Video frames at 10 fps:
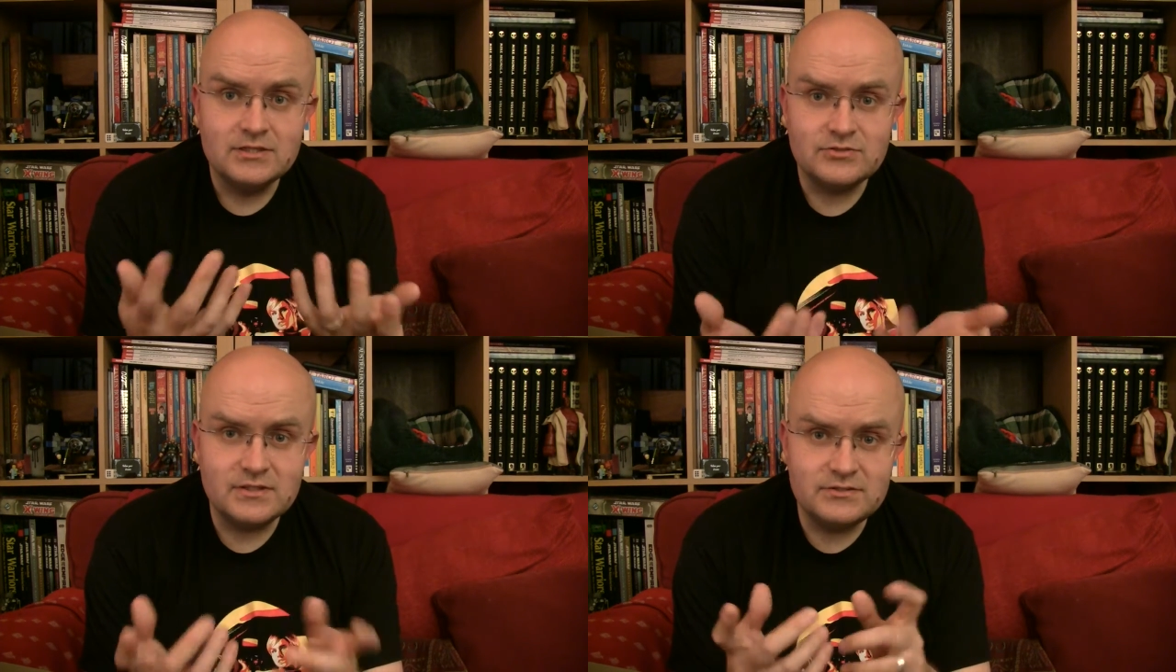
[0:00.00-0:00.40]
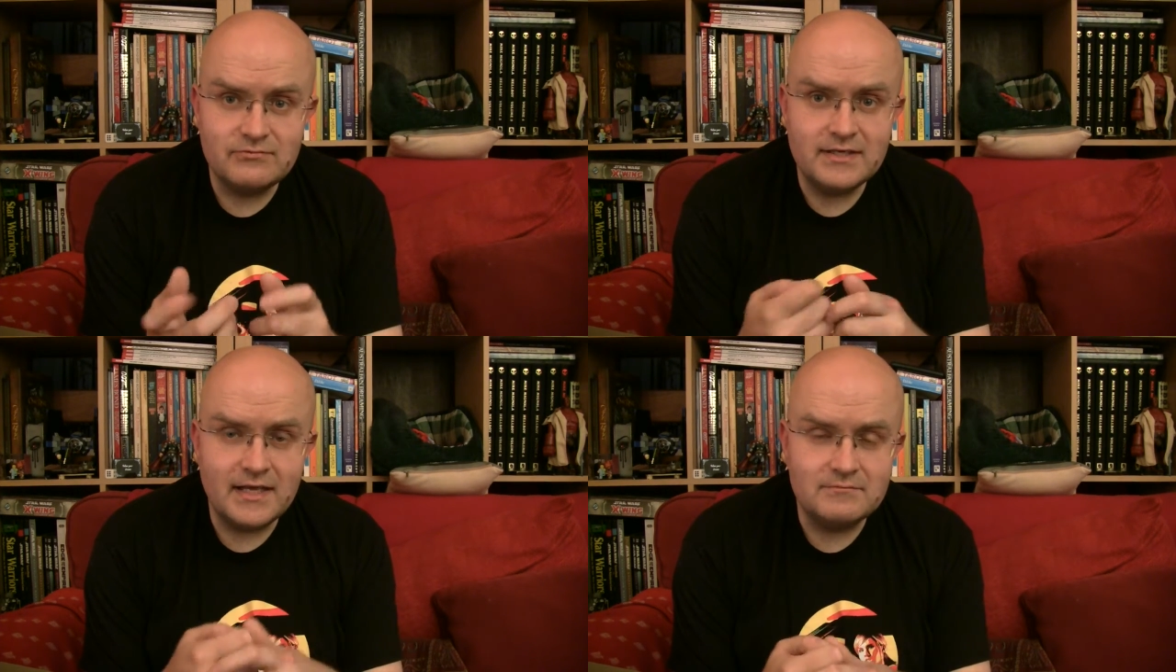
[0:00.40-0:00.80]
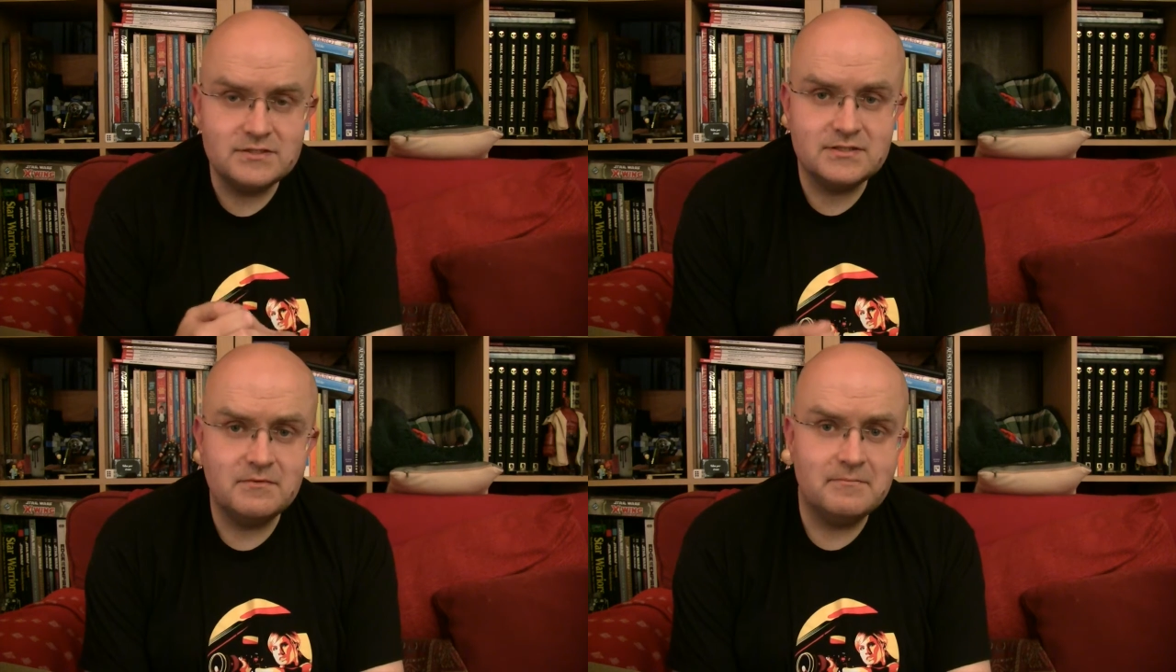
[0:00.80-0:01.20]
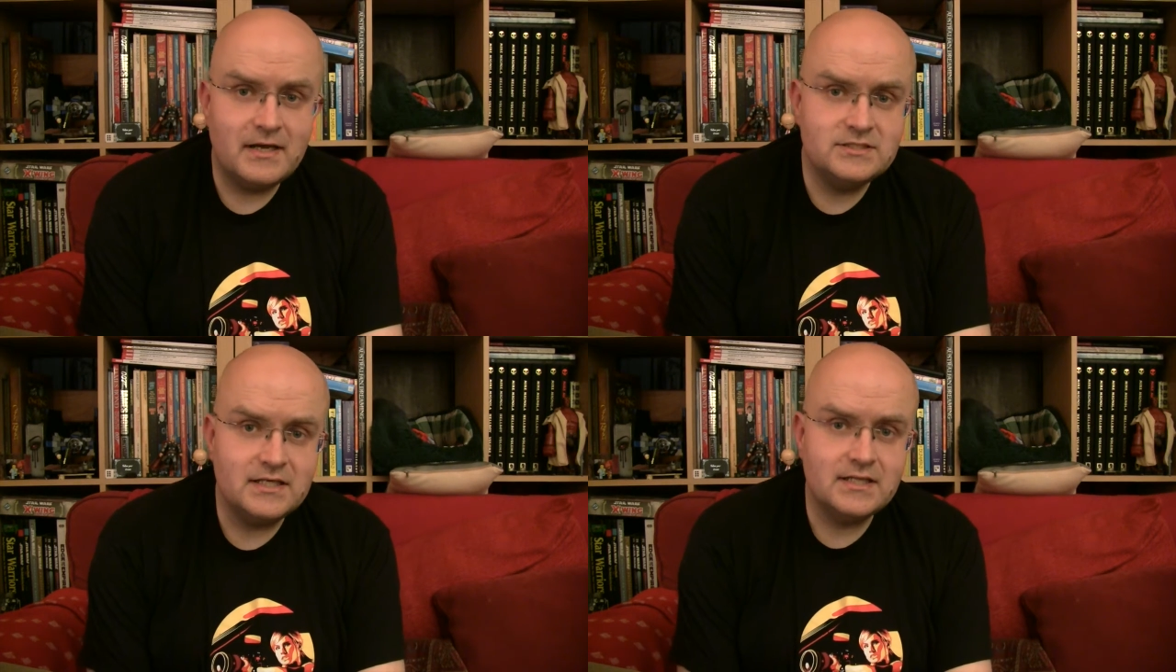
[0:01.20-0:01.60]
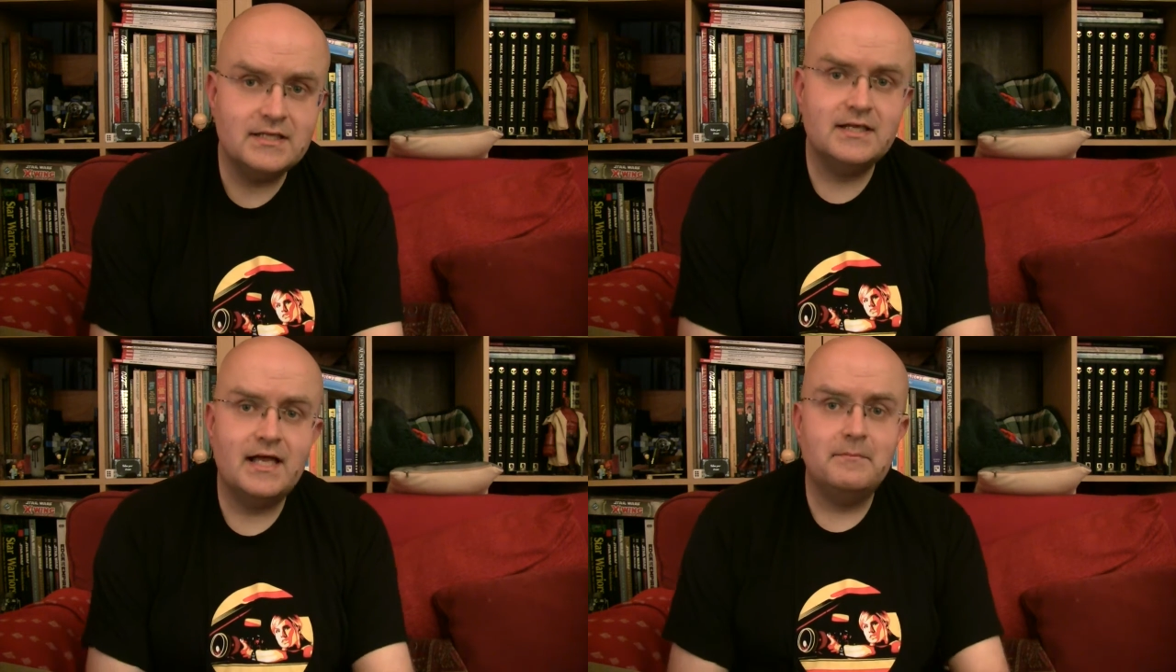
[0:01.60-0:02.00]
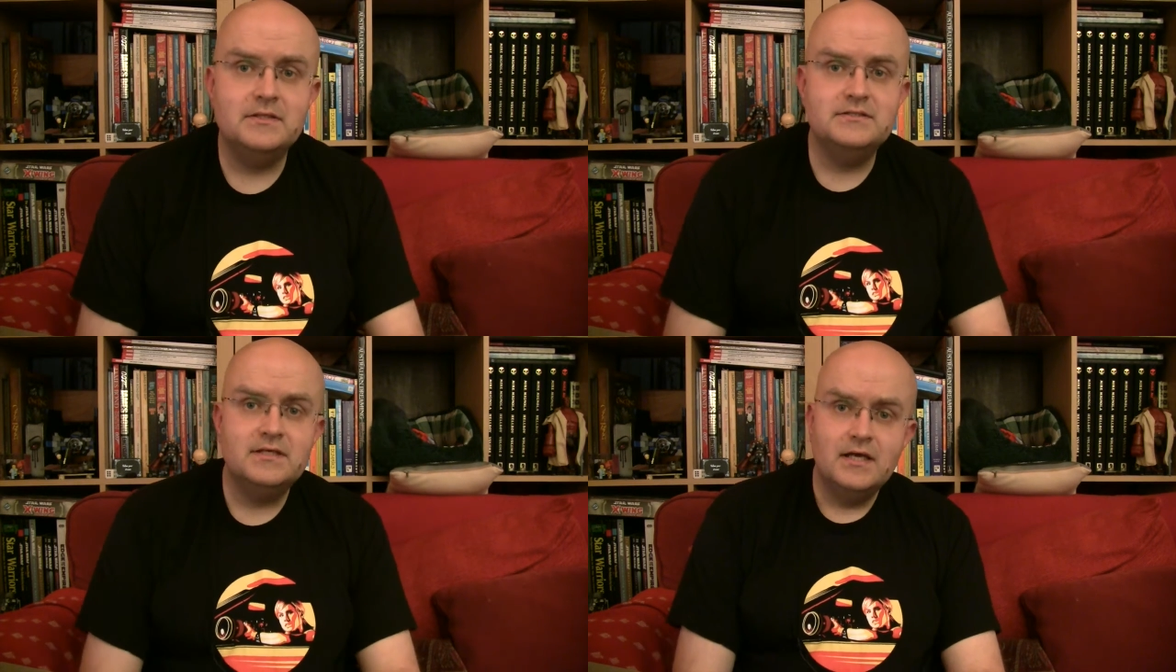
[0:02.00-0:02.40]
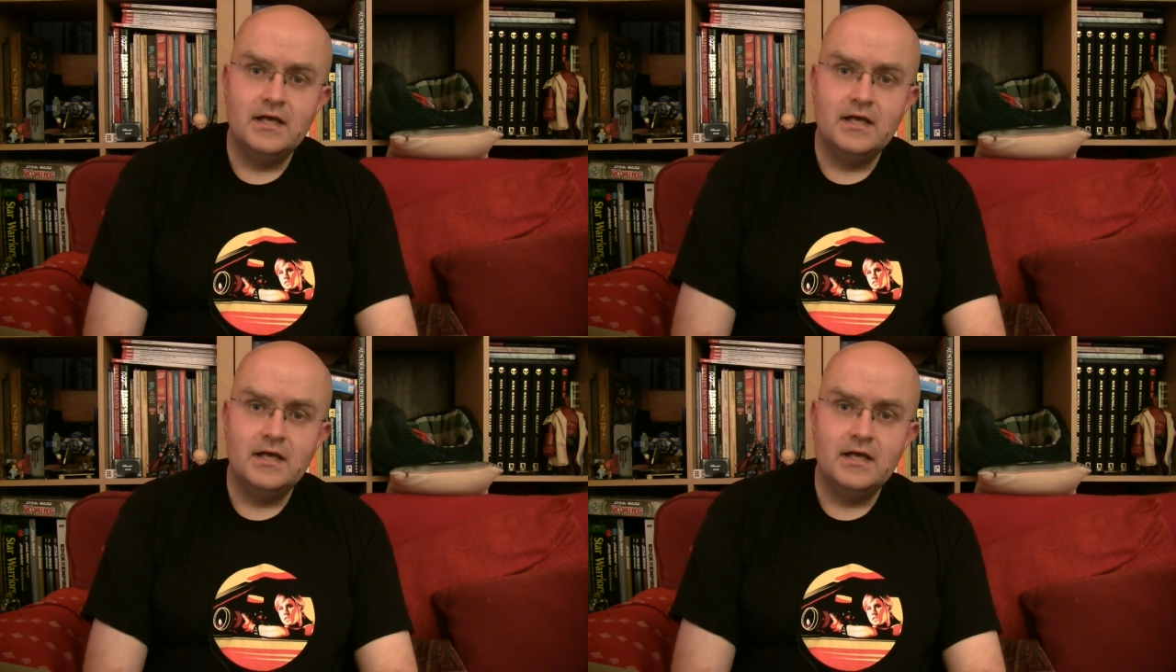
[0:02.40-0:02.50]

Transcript: trying to recapture some of the magic that happened